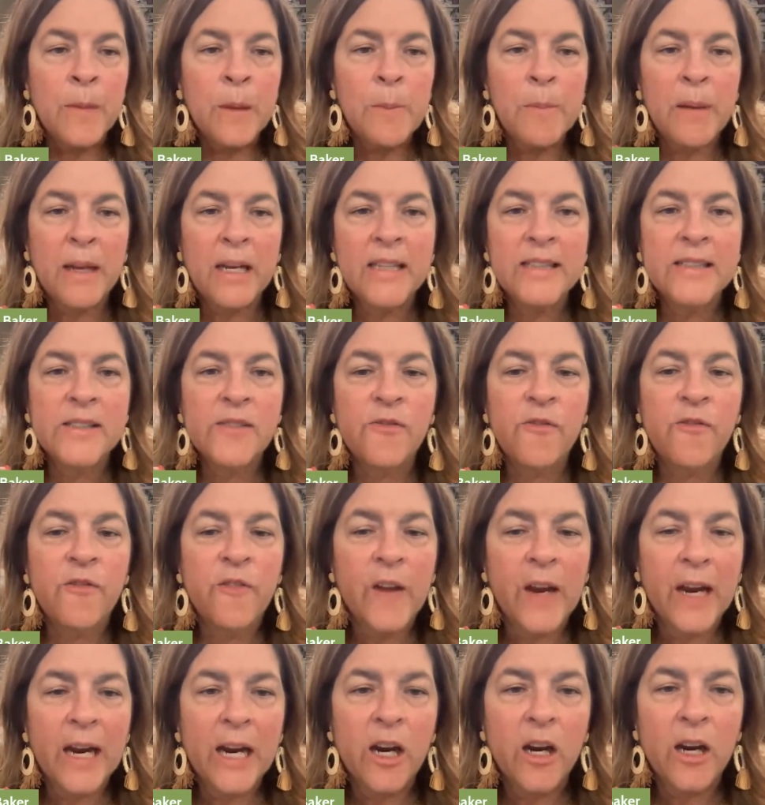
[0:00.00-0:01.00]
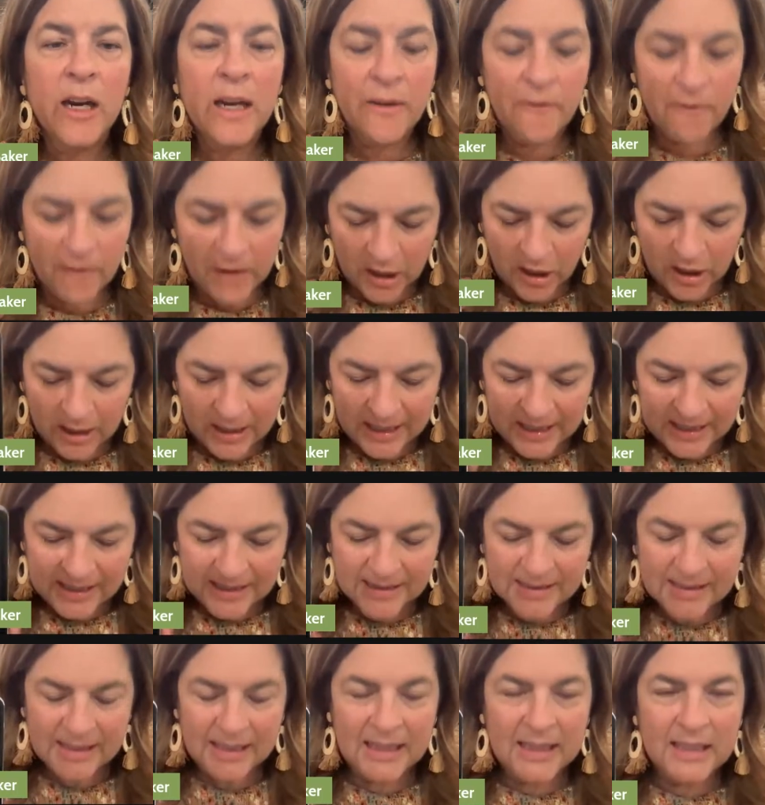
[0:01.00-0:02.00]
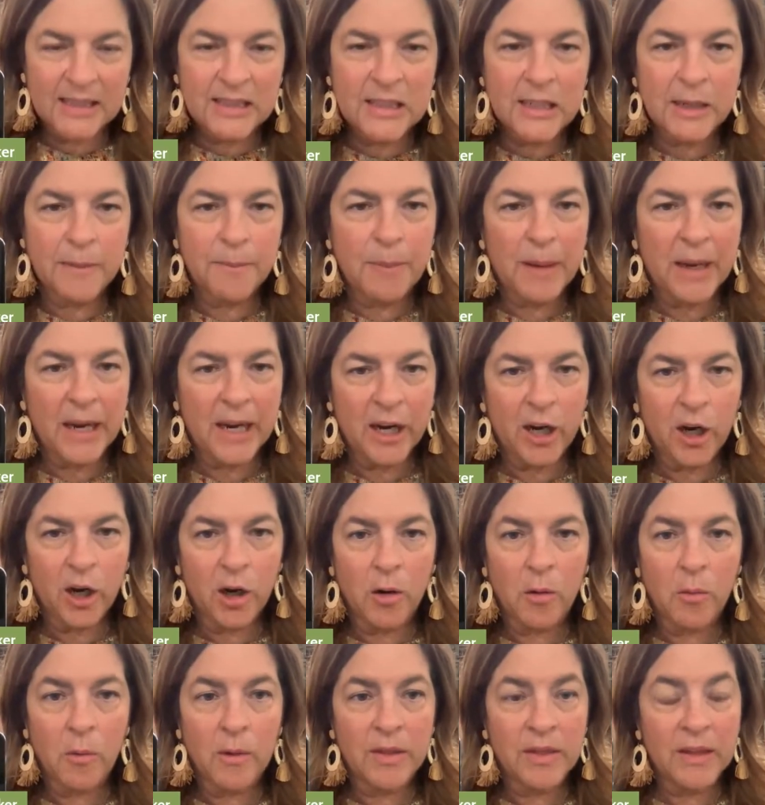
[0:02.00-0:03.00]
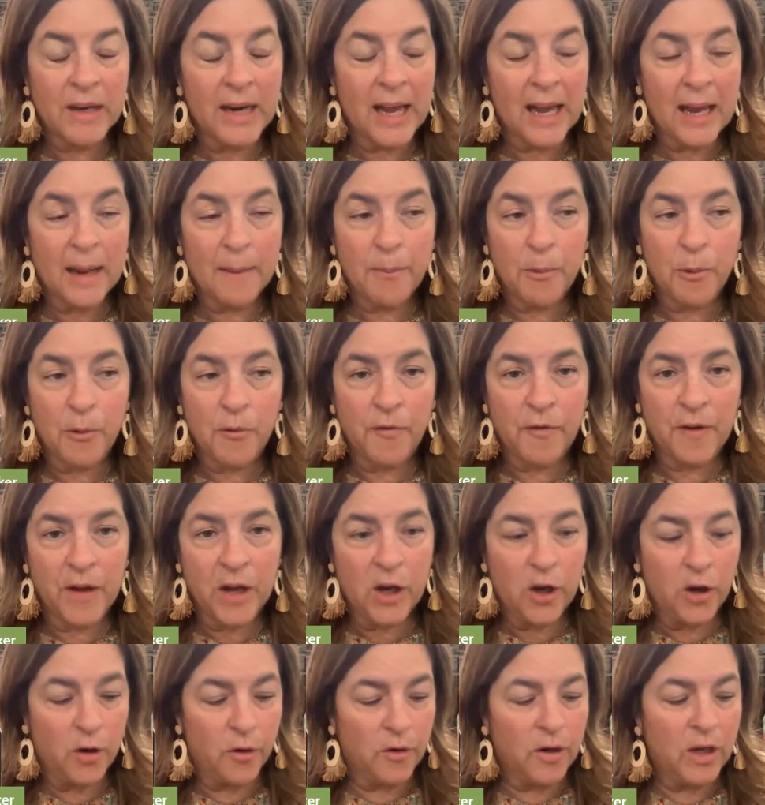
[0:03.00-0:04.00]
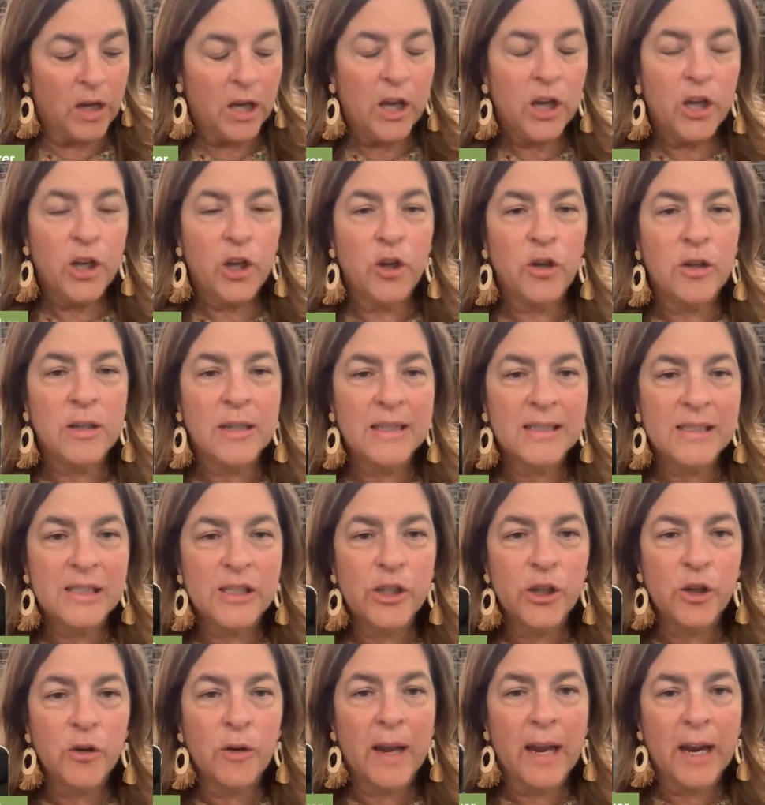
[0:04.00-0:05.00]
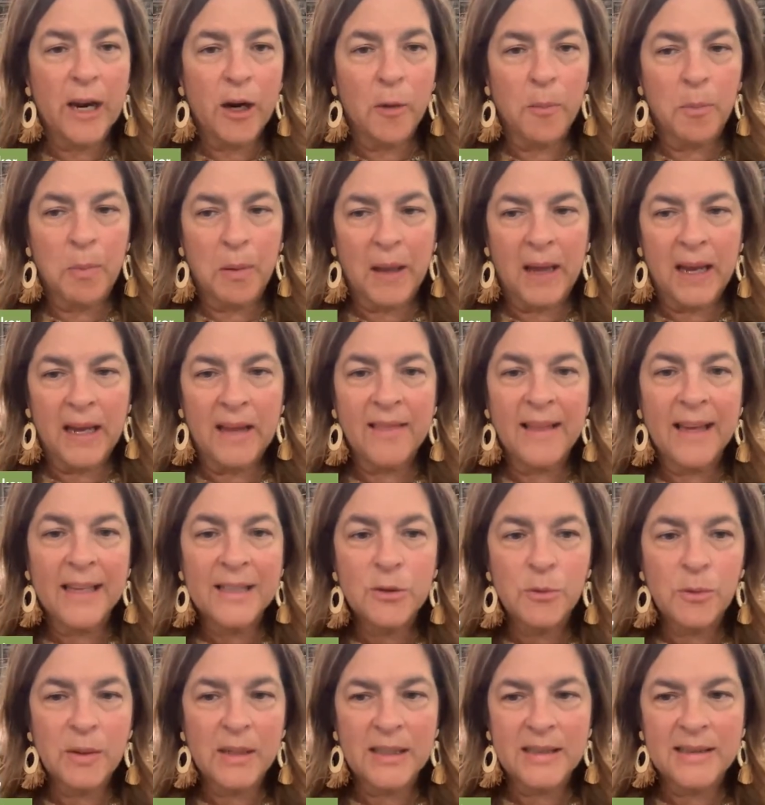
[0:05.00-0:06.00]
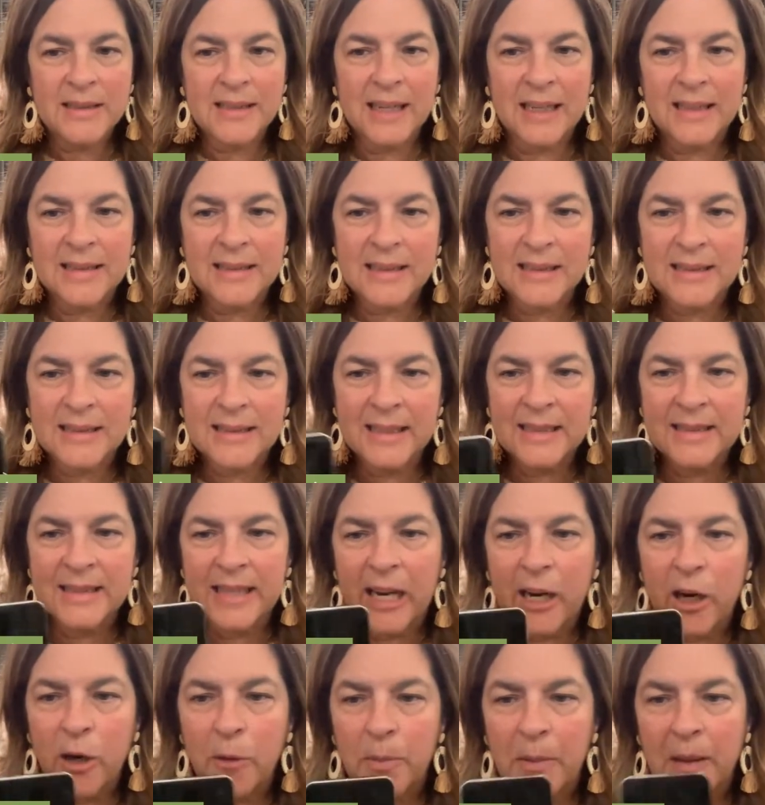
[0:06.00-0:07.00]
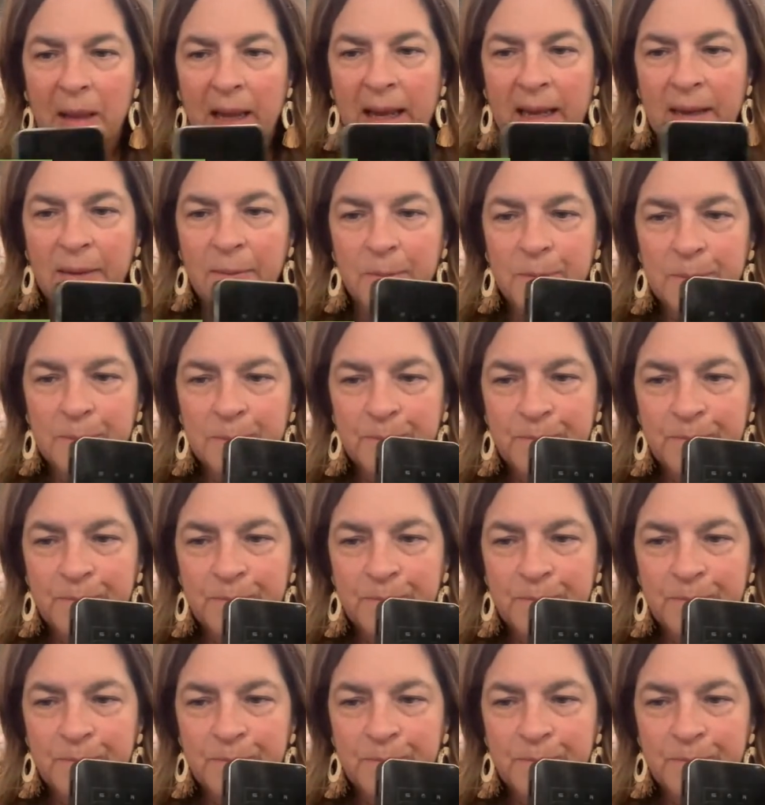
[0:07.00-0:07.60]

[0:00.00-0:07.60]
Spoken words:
But it's very, very easy to pair with an Apple phone. You just do AirPlay. That's what it says. It says AirPlay.